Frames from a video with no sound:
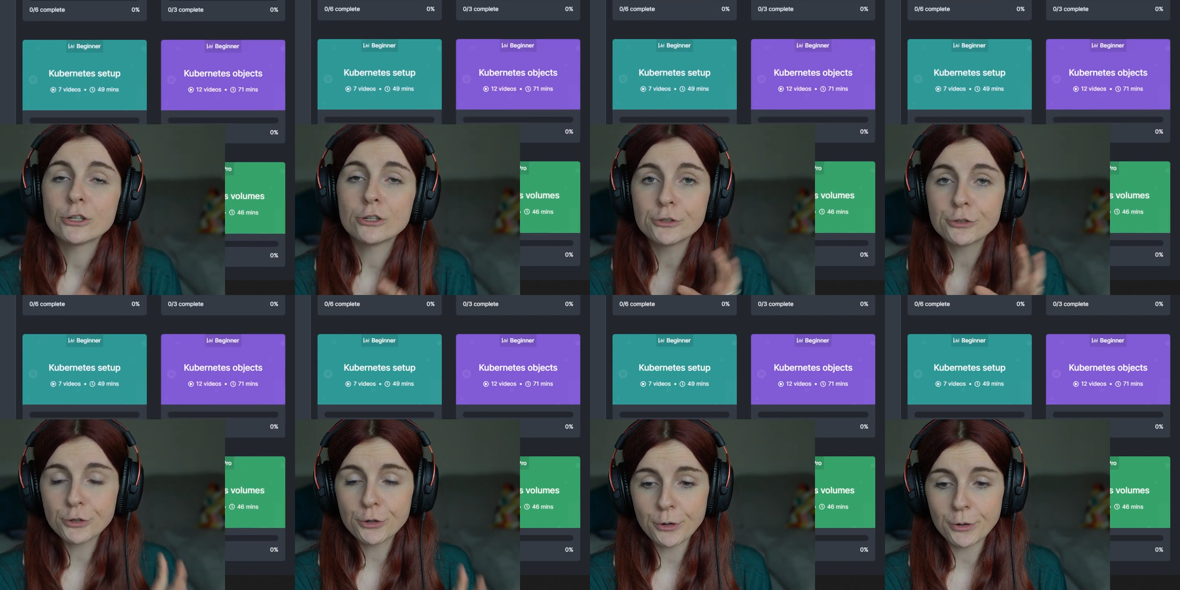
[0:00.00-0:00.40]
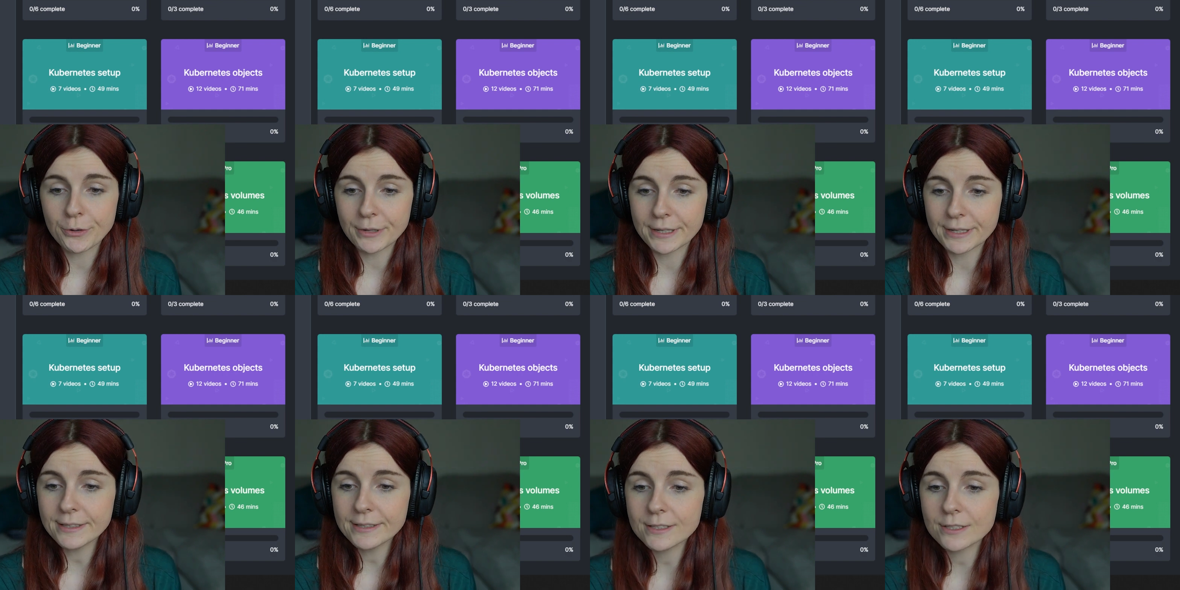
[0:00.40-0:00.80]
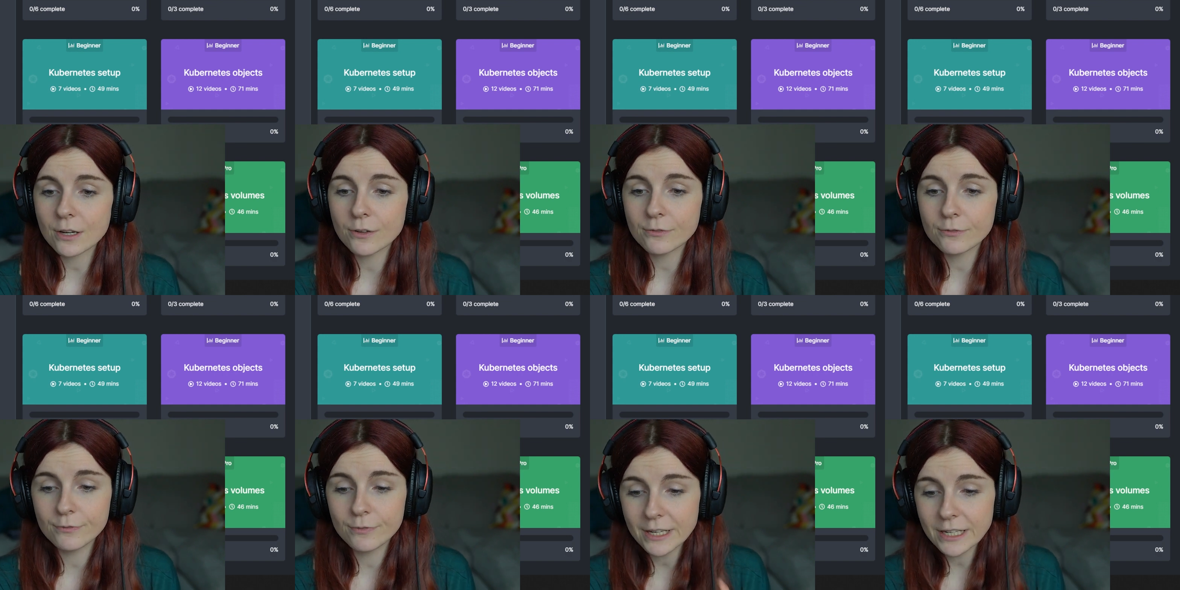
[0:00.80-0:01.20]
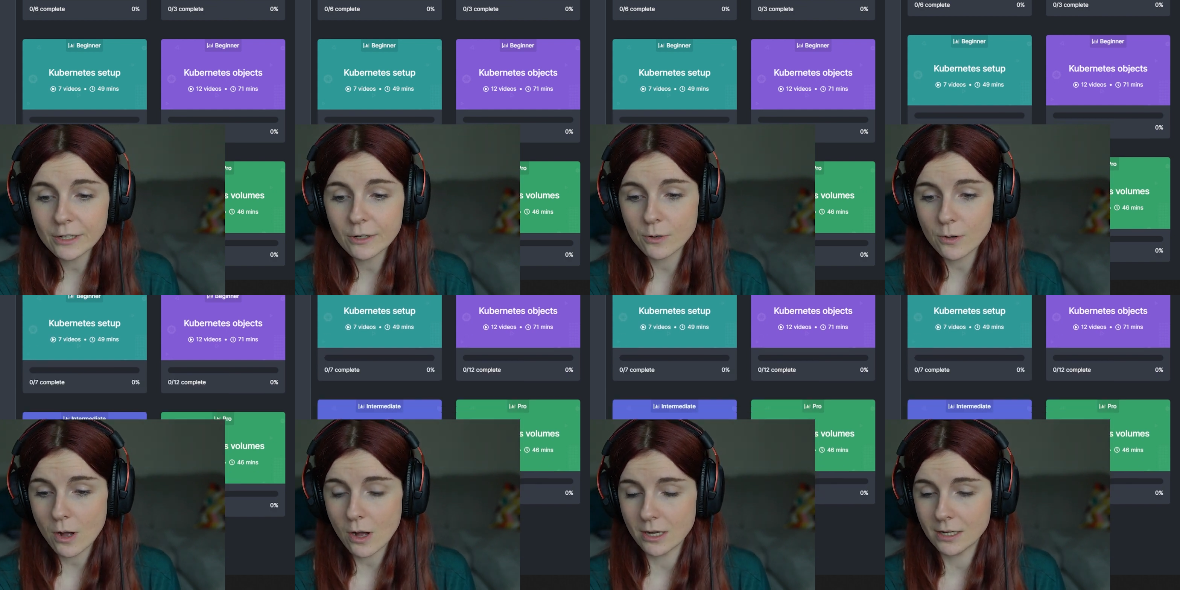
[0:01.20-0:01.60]
tutorials, of
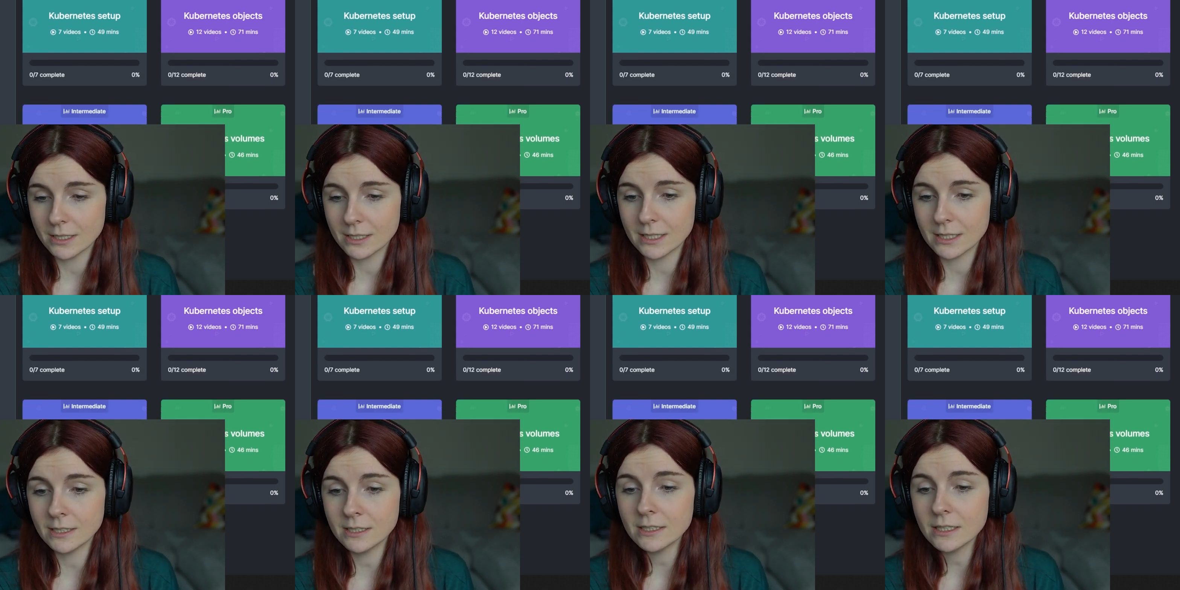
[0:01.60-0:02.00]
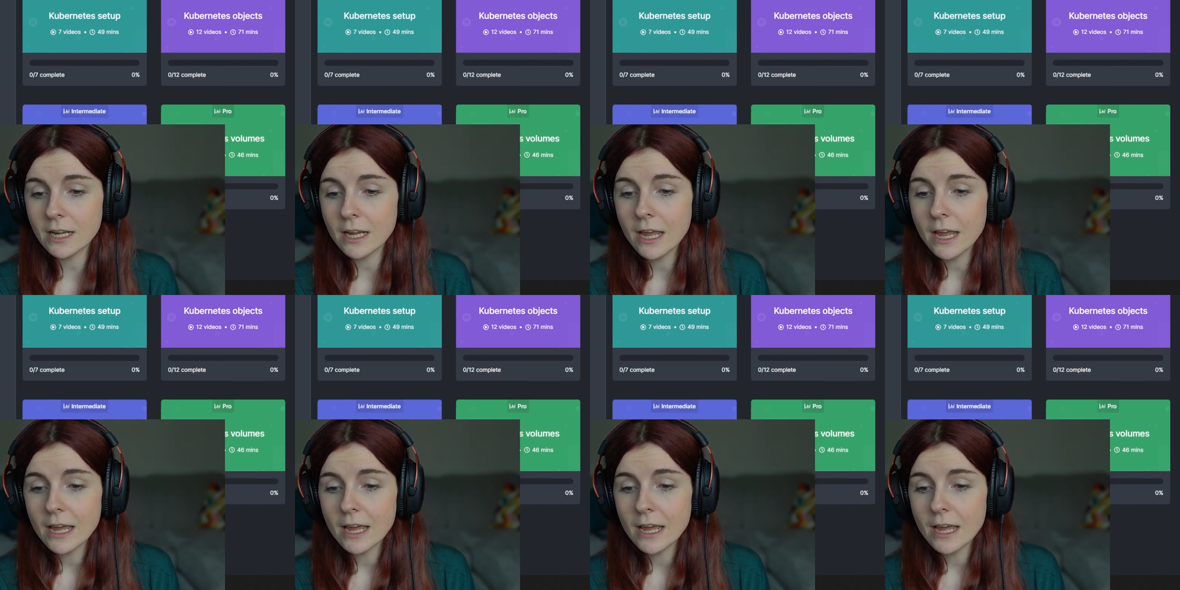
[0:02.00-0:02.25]
video content